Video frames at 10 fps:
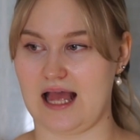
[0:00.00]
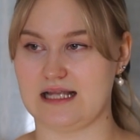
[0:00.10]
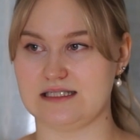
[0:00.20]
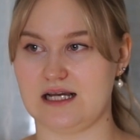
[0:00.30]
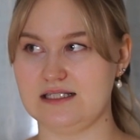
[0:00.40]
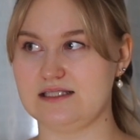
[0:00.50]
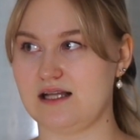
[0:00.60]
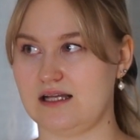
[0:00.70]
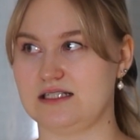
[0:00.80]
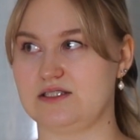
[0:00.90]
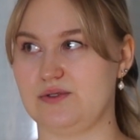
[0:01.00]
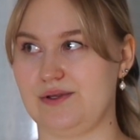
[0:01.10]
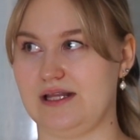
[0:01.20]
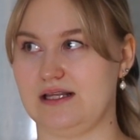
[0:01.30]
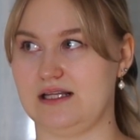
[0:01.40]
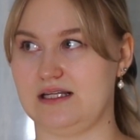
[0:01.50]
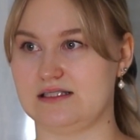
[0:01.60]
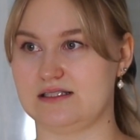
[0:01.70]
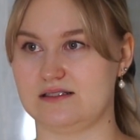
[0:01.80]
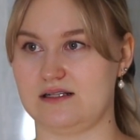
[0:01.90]
And I started doing
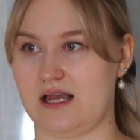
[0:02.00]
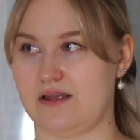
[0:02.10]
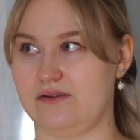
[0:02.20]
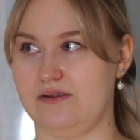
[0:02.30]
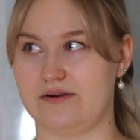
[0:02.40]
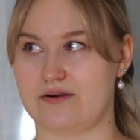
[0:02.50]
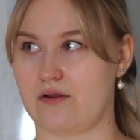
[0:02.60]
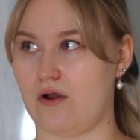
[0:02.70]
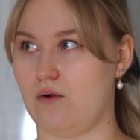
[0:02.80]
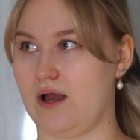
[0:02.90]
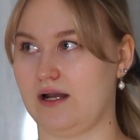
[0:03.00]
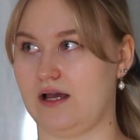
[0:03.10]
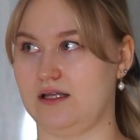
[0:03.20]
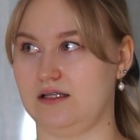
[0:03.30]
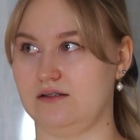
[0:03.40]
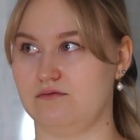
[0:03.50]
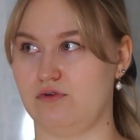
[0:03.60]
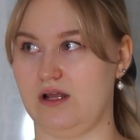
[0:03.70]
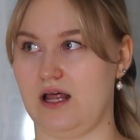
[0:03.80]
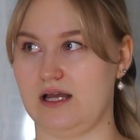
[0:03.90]
this like a year ago, and I
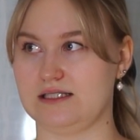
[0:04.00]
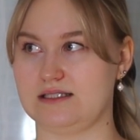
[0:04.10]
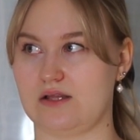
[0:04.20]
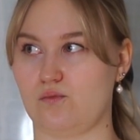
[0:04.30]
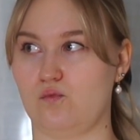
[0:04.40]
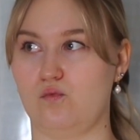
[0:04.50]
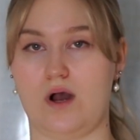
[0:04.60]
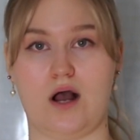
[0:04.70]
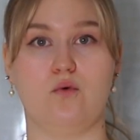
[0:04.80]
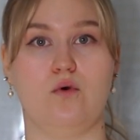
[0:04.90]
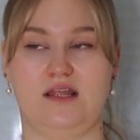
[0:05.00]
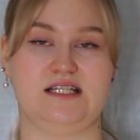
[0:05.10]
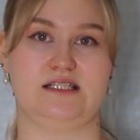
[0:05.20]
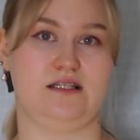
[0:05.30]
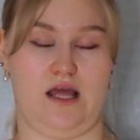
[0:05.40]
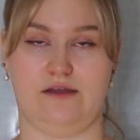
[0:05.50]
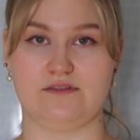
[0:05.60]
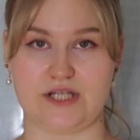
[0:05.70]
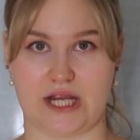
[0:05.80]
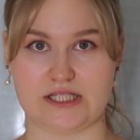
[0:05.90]
realized that wow, this is
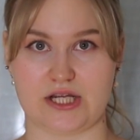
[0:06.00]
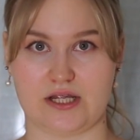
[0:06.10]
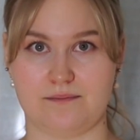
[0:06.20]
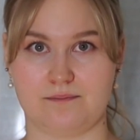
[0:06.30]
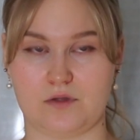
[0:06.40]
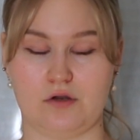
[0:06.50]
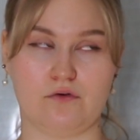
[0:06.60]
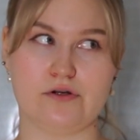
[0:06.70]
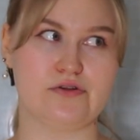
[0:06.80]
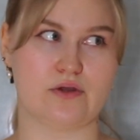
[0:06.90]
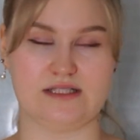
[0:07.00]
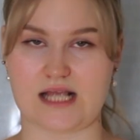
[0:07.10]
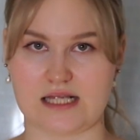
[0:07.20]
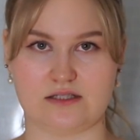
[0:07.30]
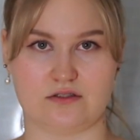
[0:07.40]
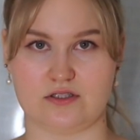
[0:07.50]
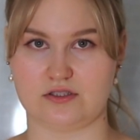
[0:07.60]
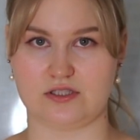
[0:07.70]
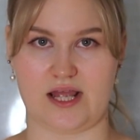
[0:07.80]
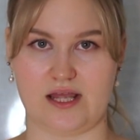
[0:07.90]
life-changing. Of course you can take it to the
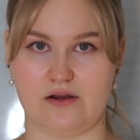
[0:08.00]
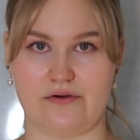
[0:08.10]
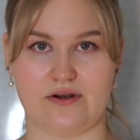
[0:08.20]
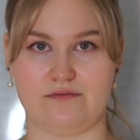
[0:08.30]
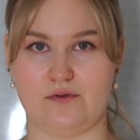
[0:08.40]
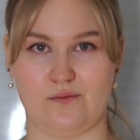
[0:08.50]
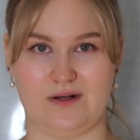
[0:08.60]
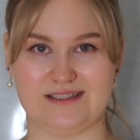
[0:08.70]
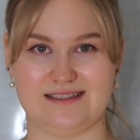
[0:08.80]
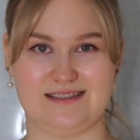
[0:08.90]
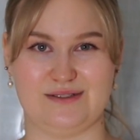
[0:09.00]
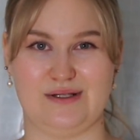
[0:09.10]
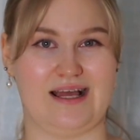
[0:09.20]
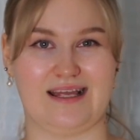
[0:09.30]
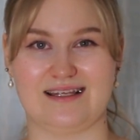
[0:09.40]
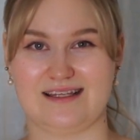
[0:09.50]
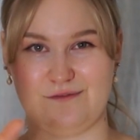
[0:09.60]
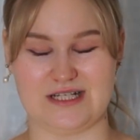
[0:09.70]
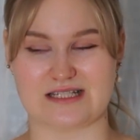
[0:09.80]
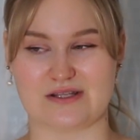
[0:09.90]
tailor if you want to,
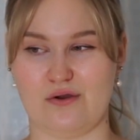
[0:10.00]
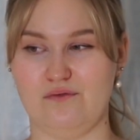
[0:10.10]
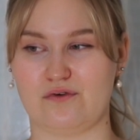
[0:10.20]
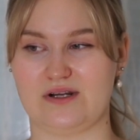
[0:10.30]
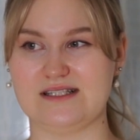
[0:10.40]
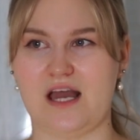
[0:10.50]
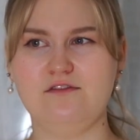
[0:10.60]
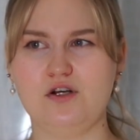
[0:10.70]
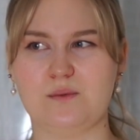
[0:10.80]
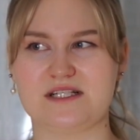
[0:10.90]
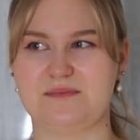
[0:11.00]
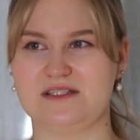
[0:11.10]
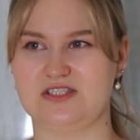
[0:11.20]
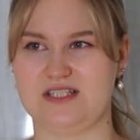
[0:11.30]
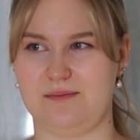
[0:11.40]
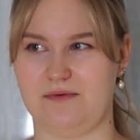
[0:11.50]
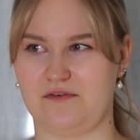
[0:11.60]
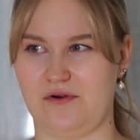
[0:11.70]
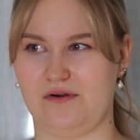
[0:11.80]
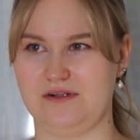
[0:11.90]
like, just go for it. I've always been the type of
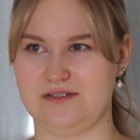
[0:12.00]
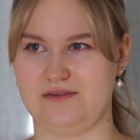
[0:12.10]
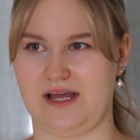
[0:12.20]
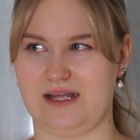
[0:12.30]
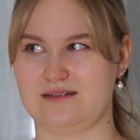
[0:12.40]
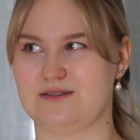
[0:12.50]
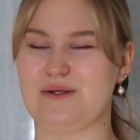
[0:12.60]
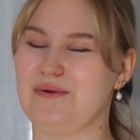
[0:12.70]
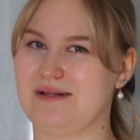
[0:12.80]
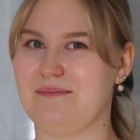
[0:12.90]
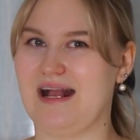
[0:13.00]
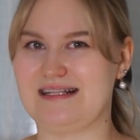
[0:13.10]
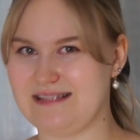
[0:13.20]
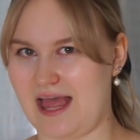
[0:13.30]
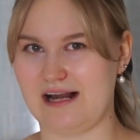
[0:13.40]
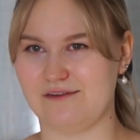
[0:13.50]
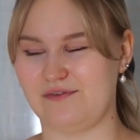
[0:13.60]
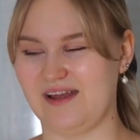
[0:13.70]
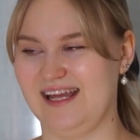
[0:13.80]
girl to like do it myself.